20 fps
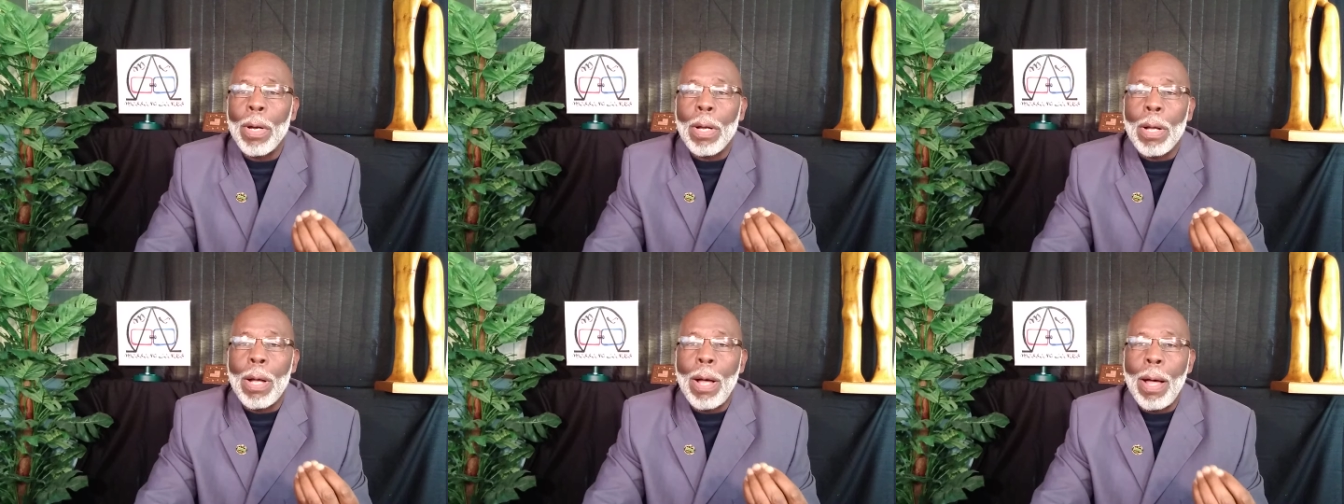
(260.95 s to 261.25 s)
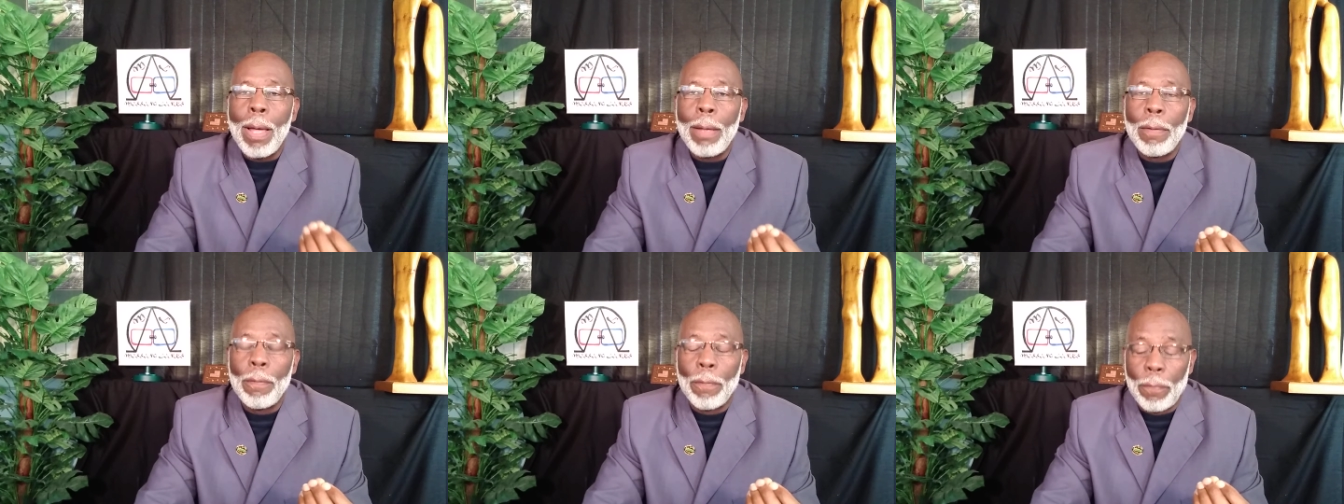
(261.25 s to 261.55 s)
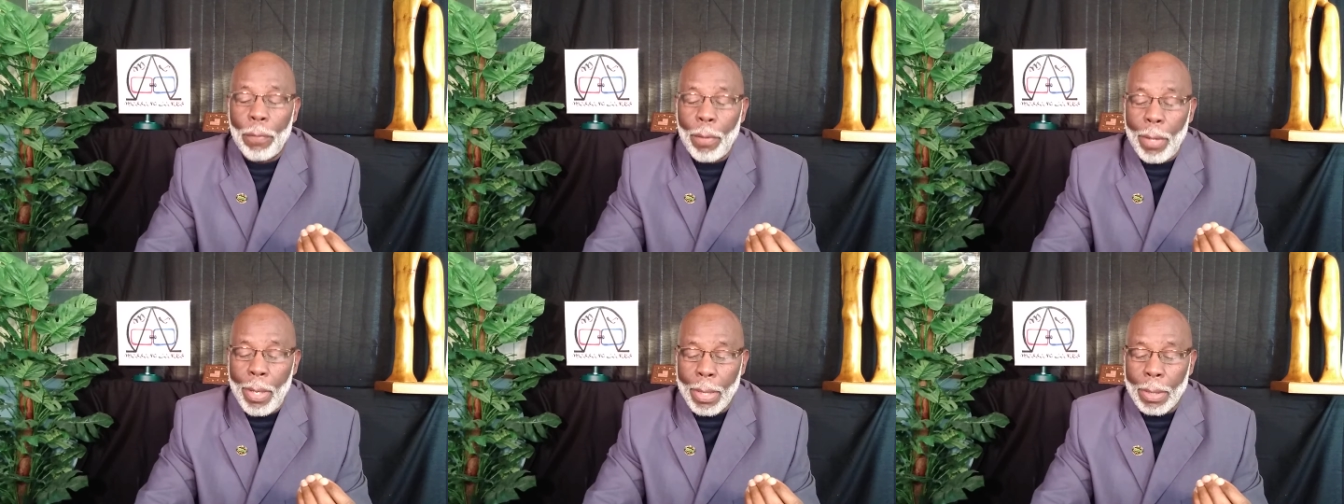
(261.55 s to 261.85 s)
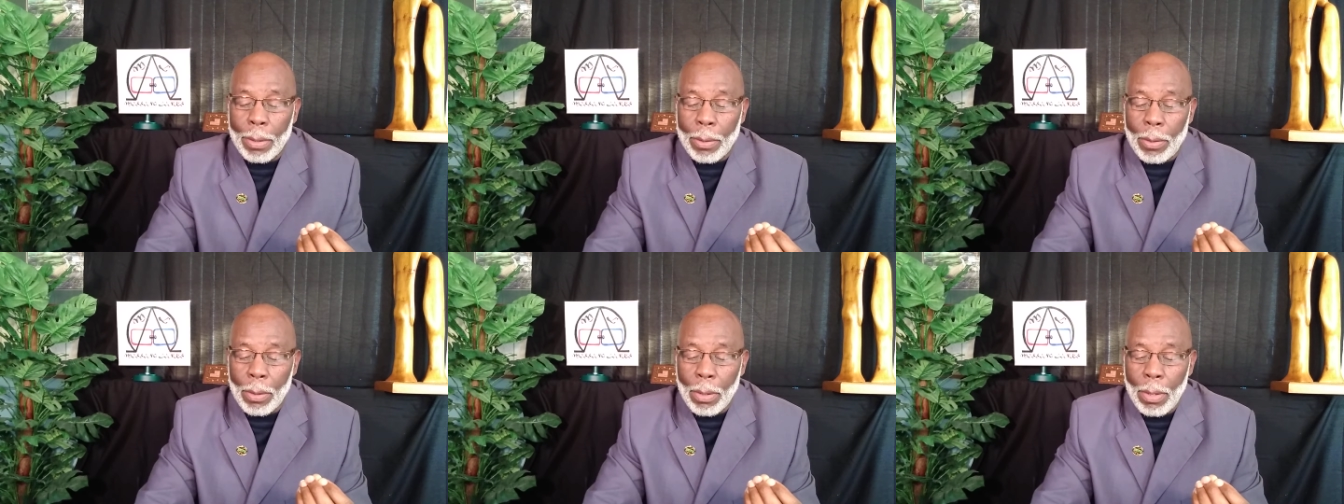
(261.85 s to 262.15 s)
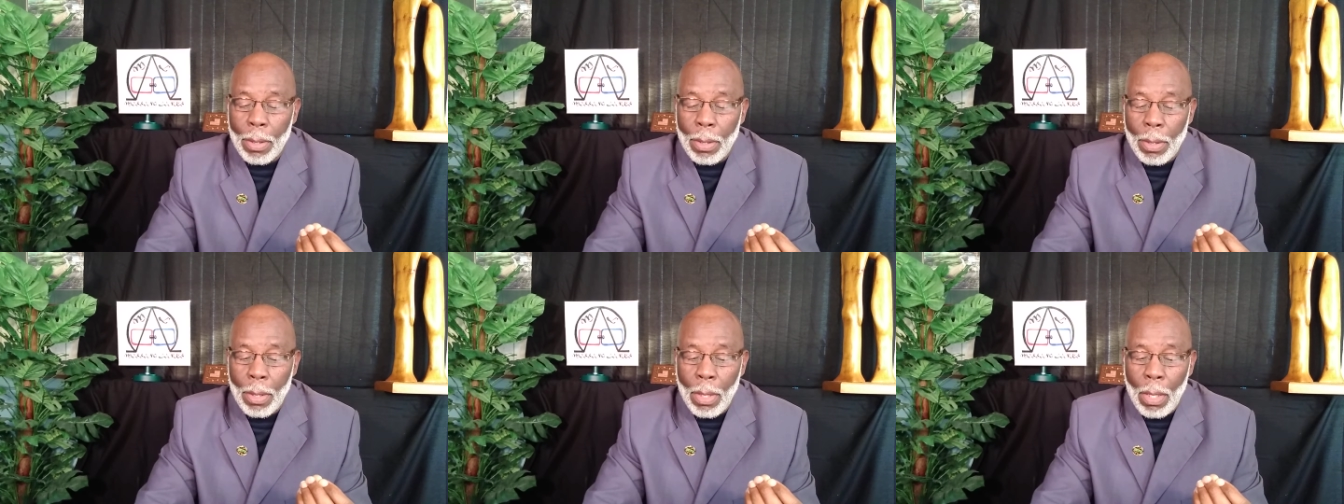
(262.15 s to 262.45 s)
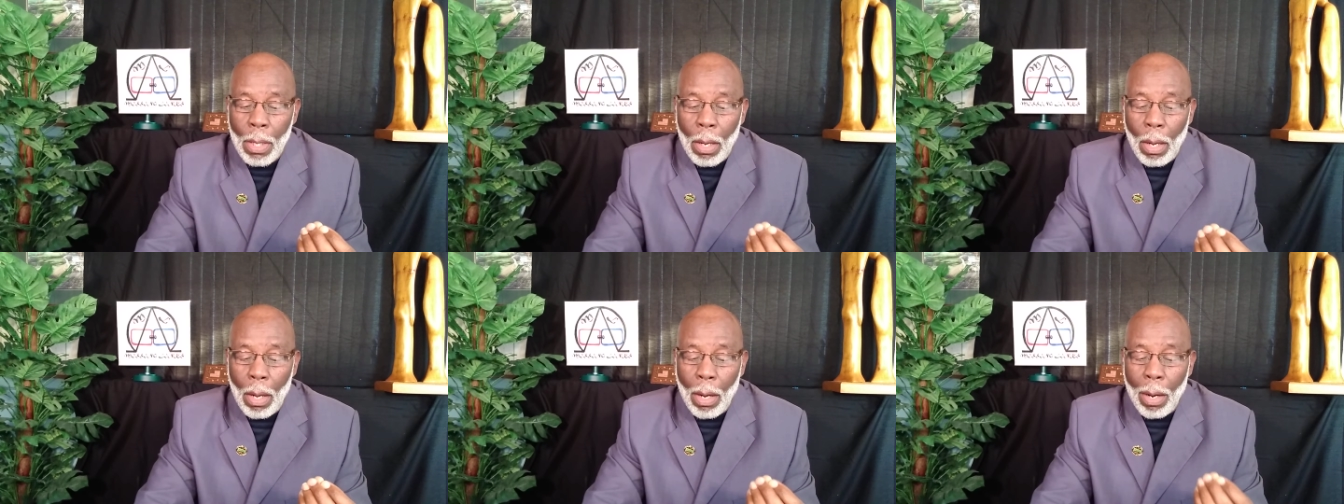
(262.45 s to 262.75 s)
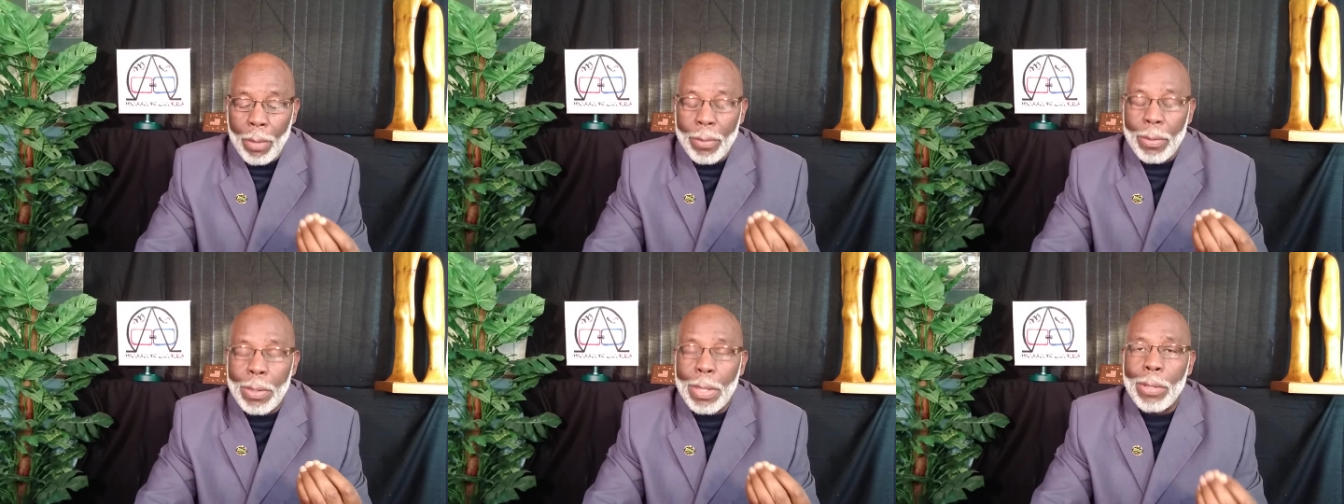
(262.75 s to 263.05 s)
conflict
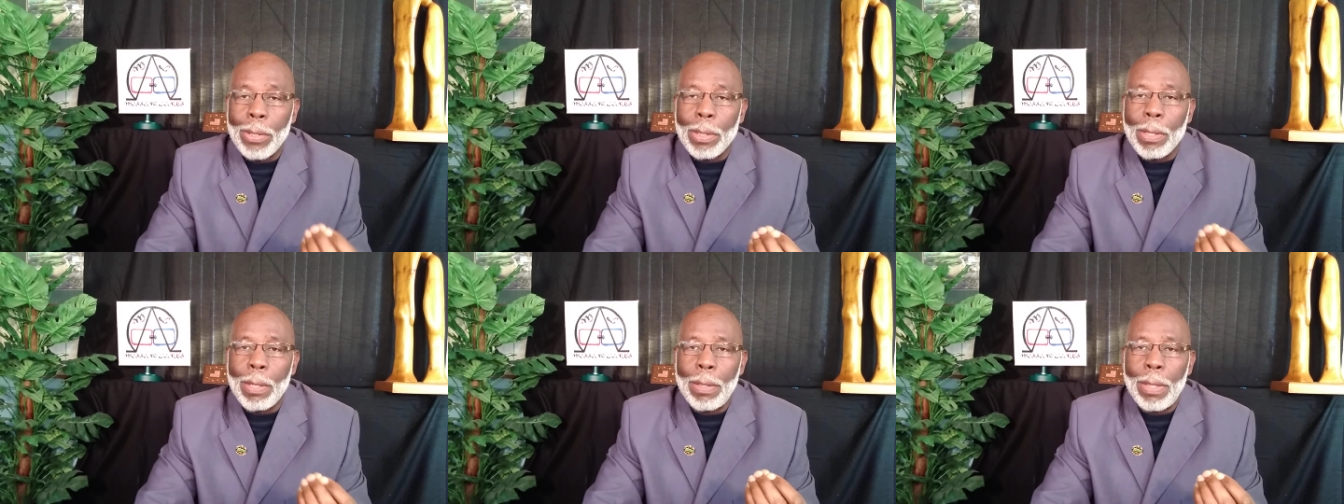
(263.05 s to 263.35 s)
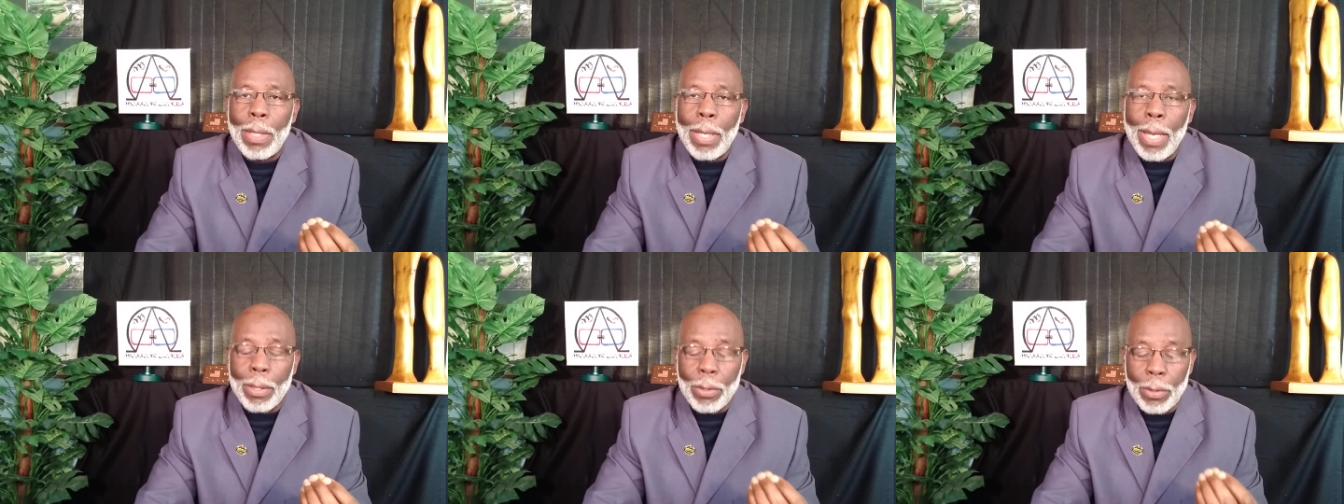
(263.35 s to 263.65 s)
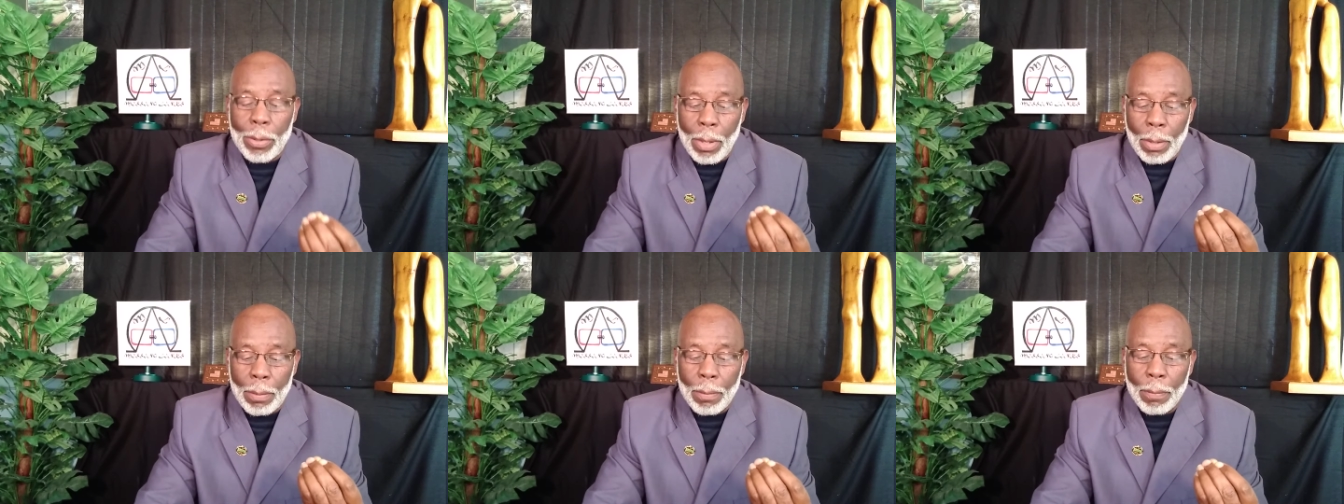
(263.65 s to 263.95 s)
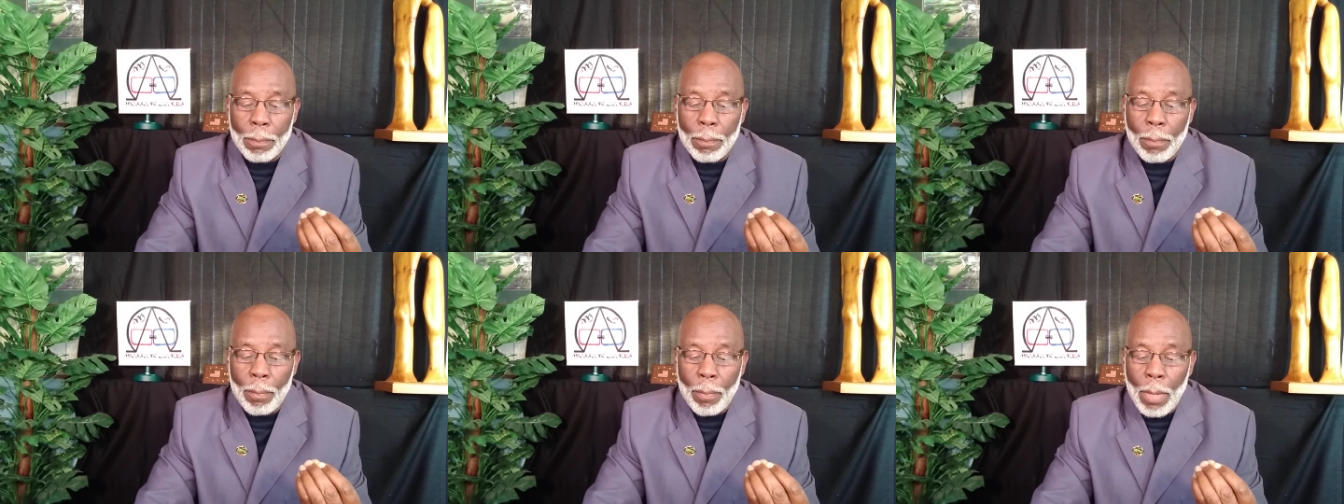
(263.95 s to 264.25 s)
or disconnection,